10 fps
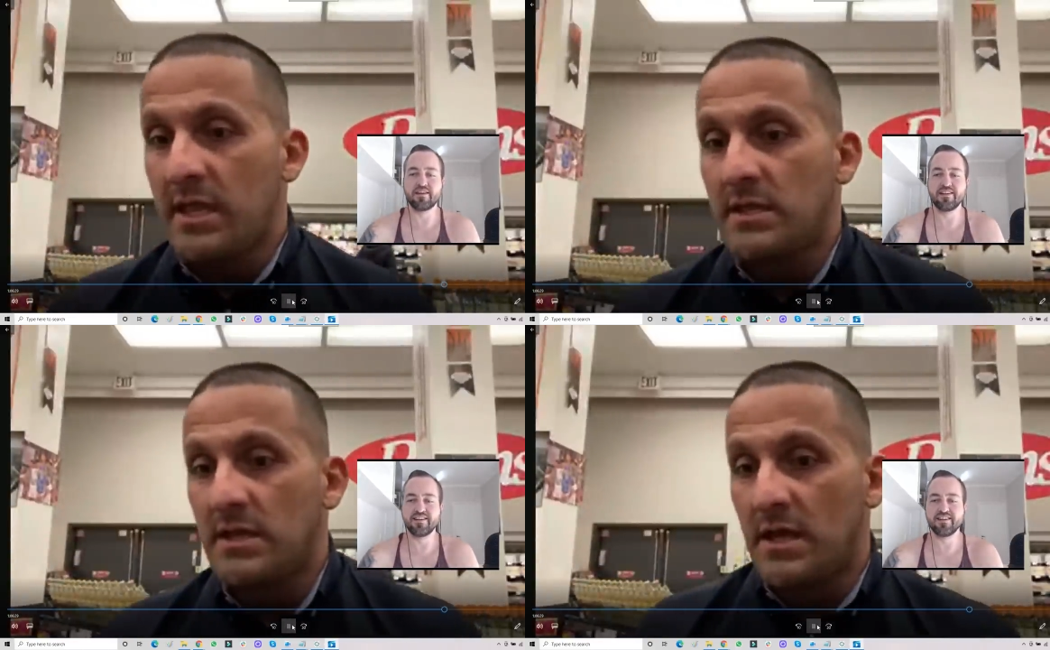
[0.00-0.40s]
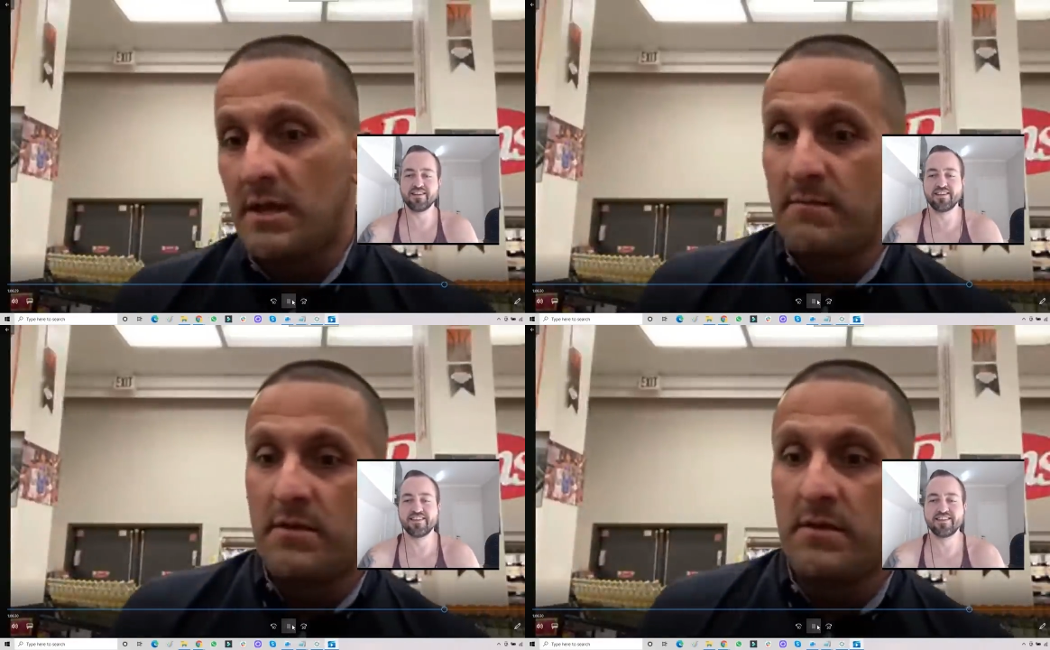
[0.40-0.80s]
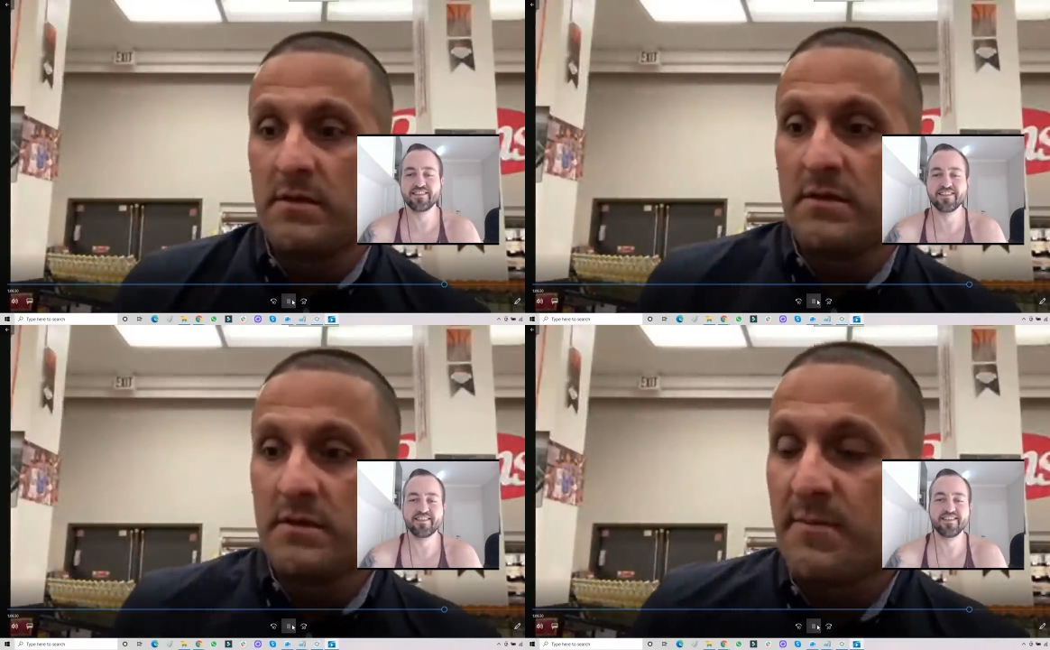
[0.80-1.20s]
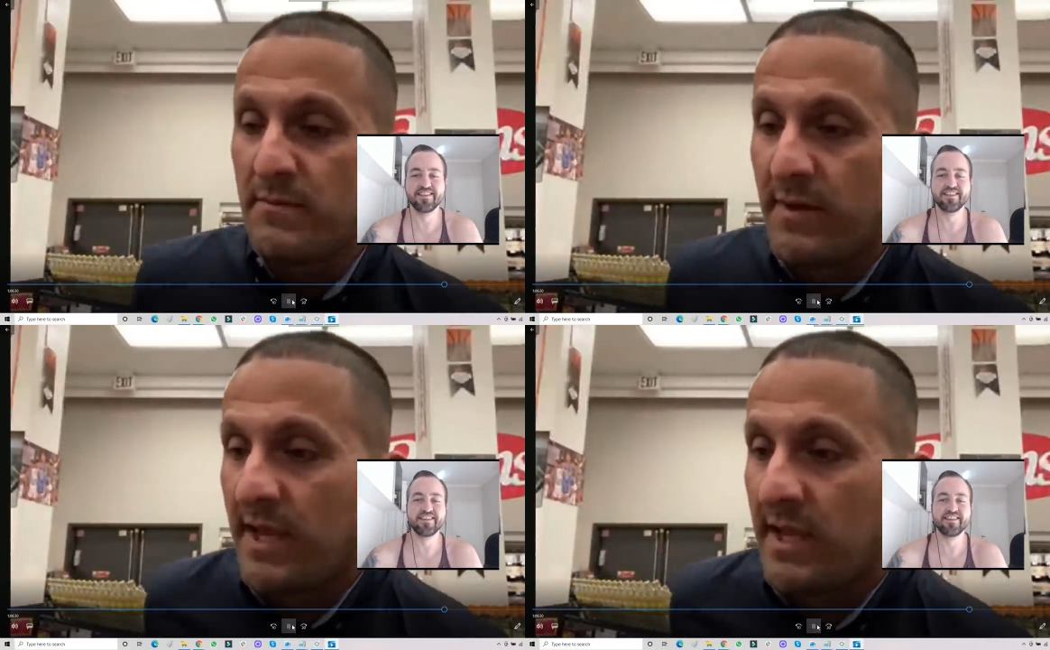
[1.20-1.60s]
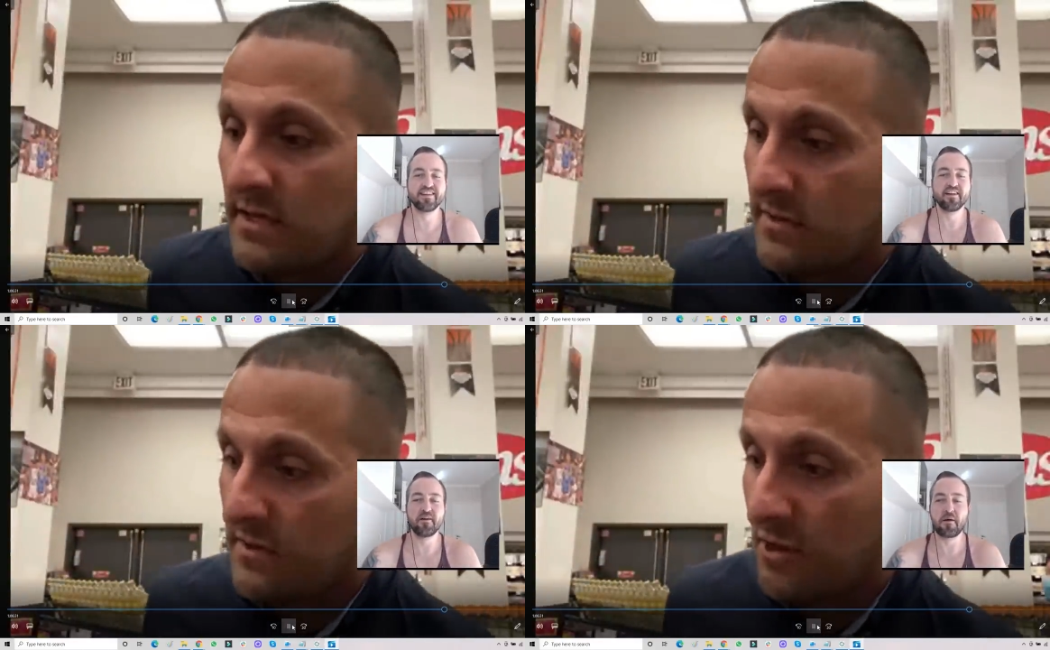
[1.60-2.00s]
Speaker 1: and um, keep in
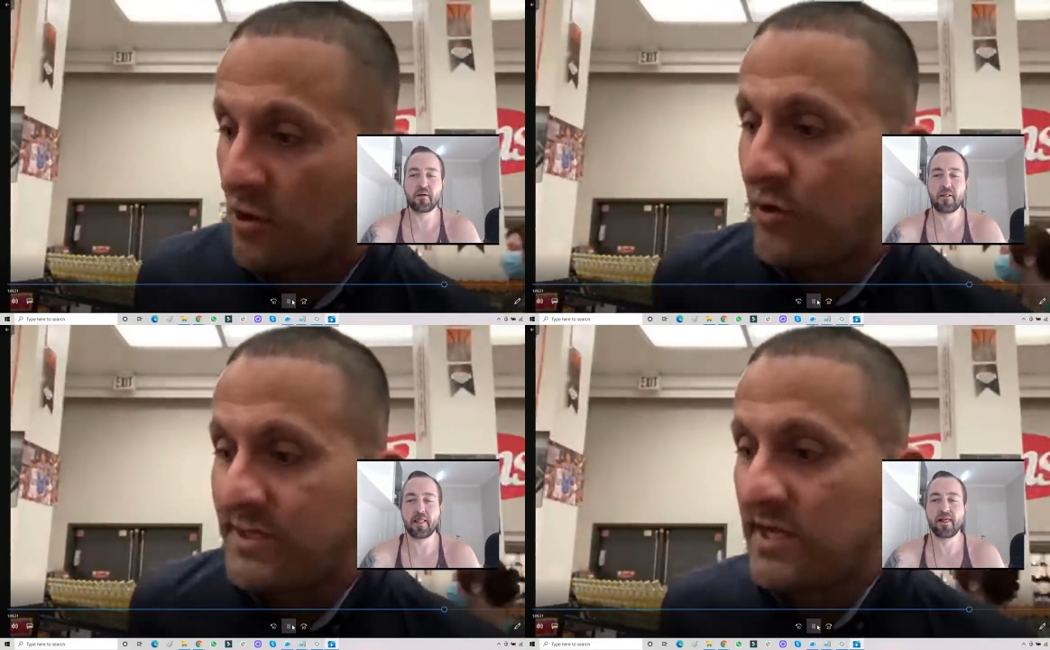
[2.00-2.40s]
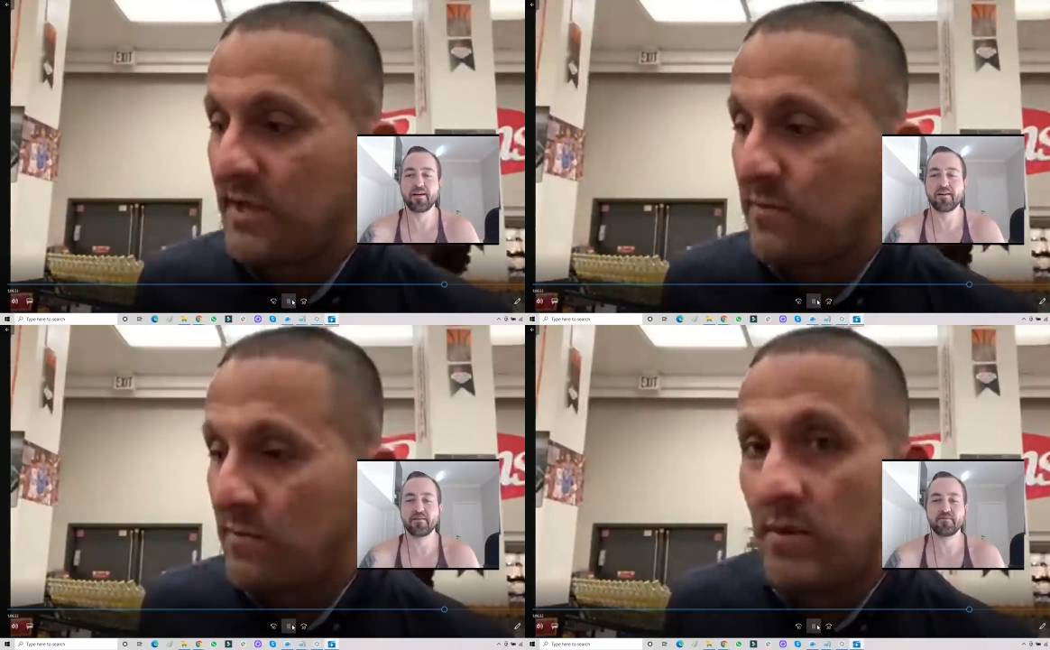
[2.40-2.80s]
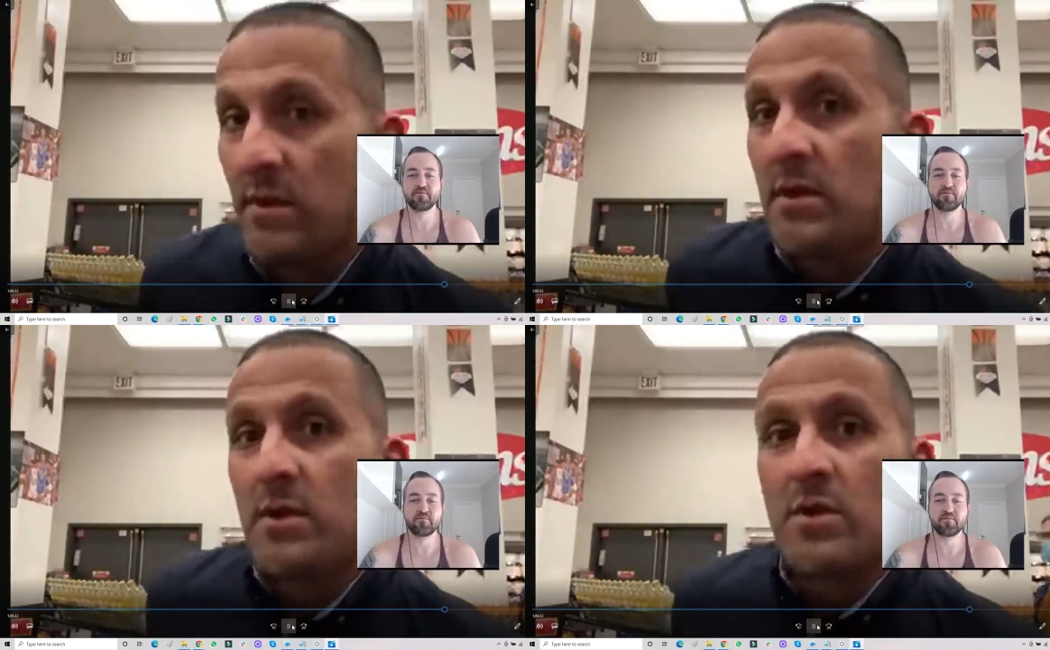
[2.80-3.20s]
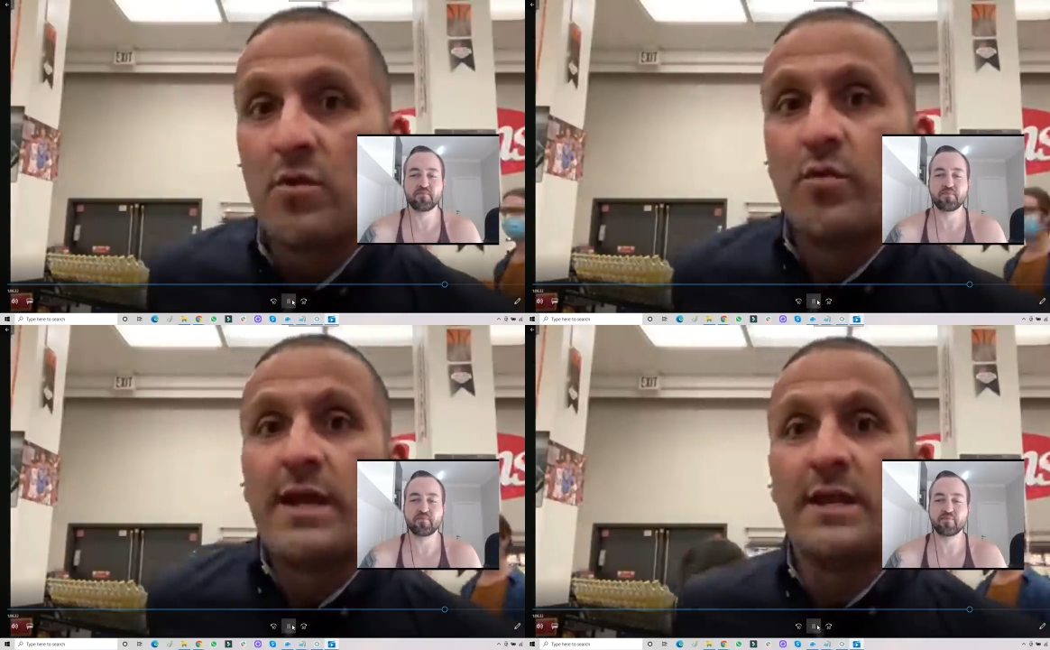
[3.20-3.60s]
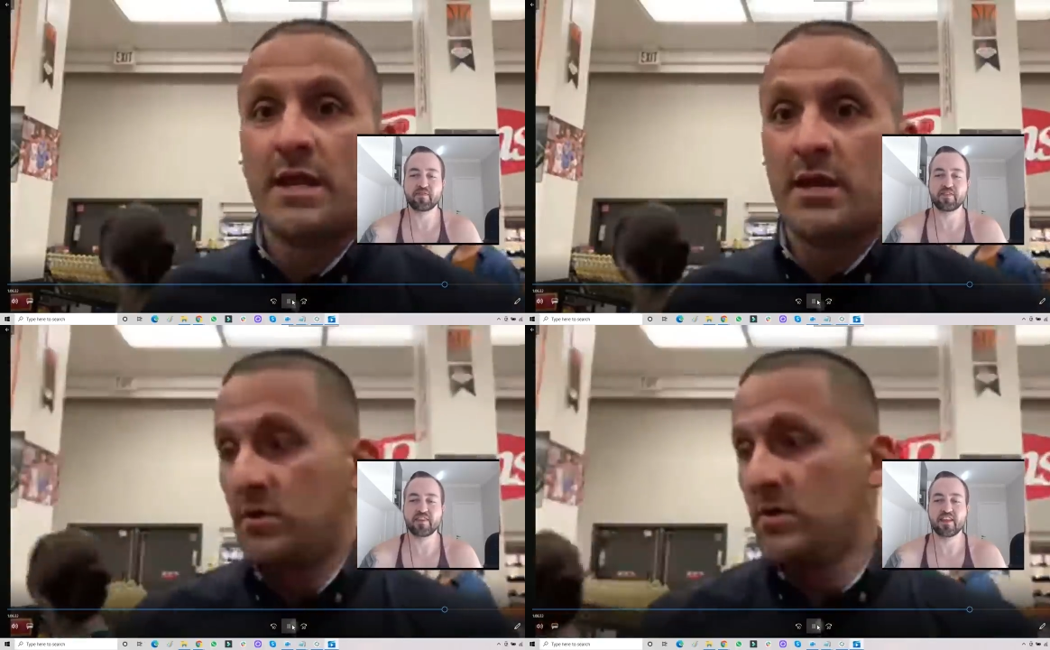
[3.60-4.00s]
mind our current time right
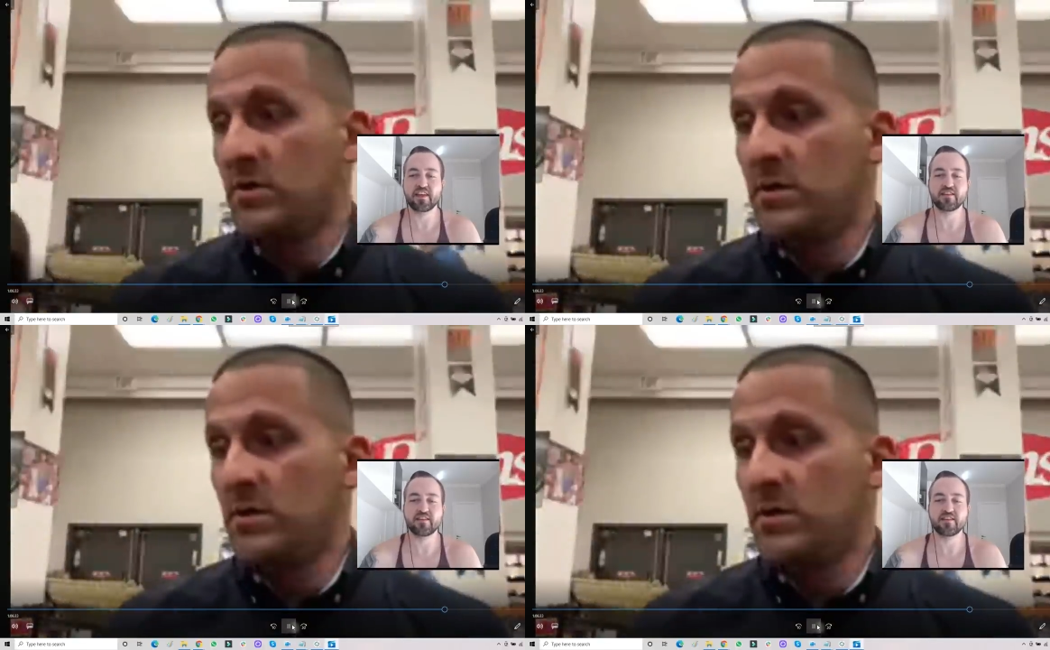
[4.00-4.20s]
now,